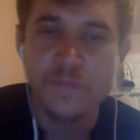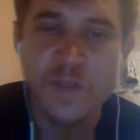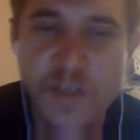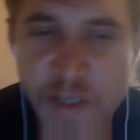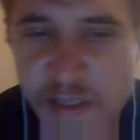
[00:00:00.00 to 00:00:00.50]

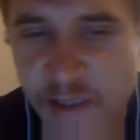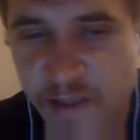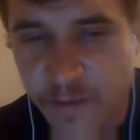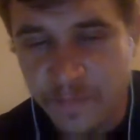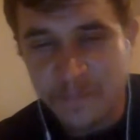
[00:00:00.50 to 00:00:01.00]
So this
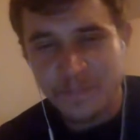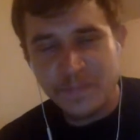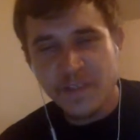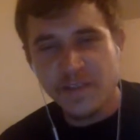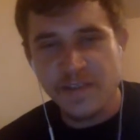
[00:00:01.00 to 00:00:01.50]

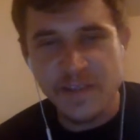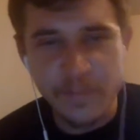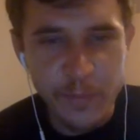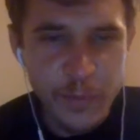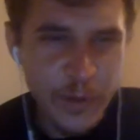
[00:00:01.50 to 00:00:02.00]
is a
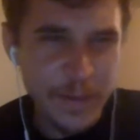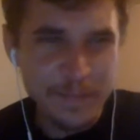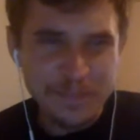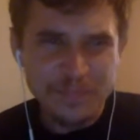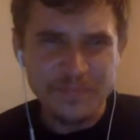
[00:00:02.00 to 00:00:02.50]
simple point
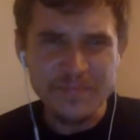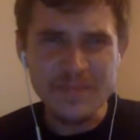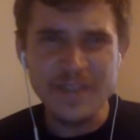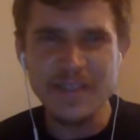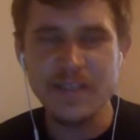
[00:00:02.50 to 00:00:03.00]

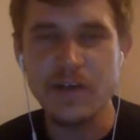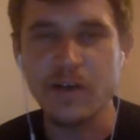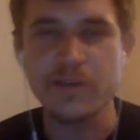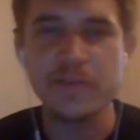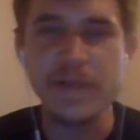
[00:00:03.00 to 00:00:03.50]
that the
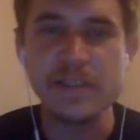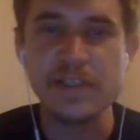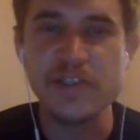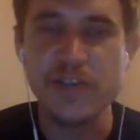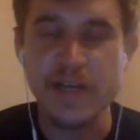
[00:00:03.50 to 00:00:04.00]
caller is
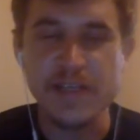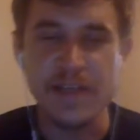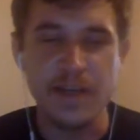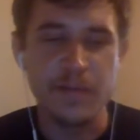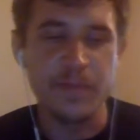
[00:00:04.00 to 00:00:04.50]
basically just trying to
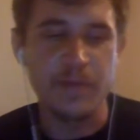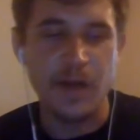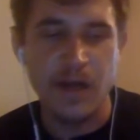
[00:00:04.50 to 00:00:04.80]
set up